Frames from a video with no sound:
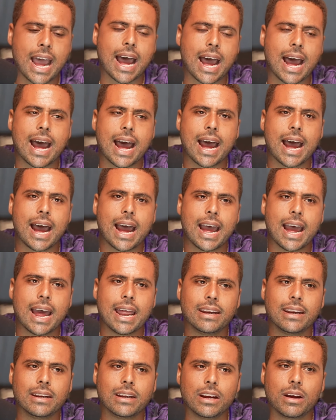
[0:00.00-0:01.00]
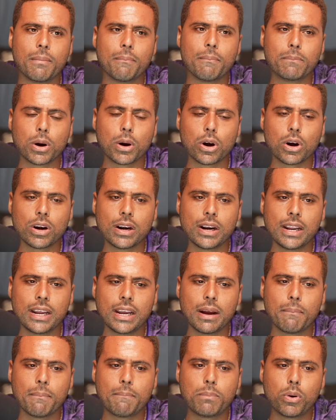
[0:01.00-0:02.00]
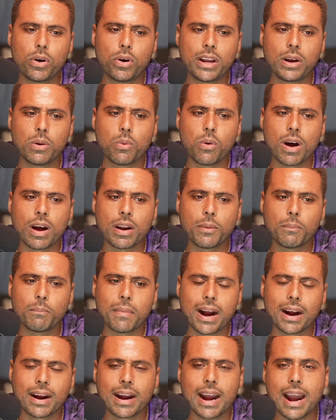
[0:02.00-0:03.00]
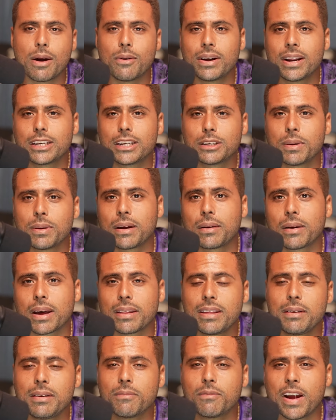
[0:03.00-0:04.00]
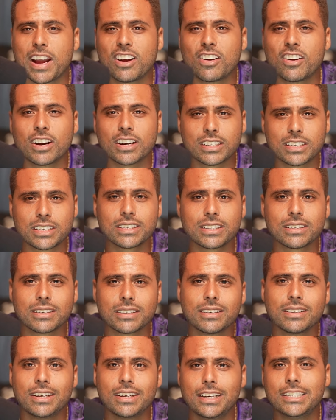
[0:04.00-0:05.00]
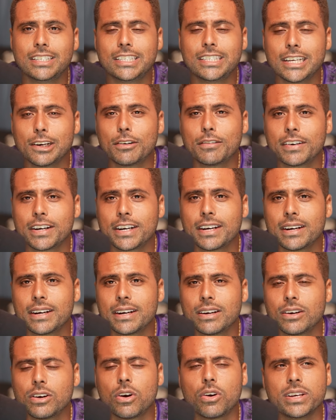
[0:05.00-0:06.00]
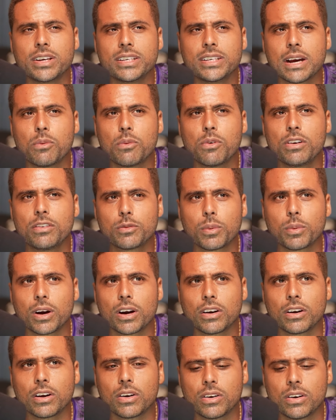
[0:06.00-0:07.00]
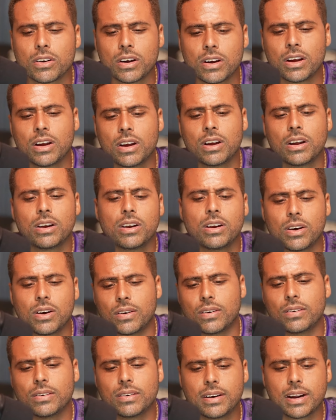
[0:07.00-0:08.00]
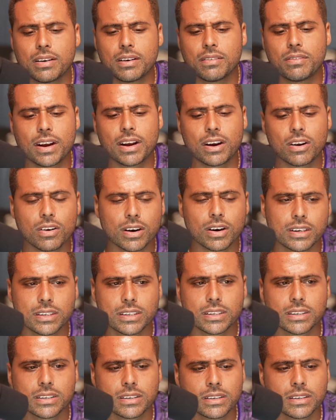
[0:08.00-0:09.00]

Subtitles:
And Burnley pulling one back. I think Vegors is still over there. No, he's at Wolfsburg, no? No, not Vegors.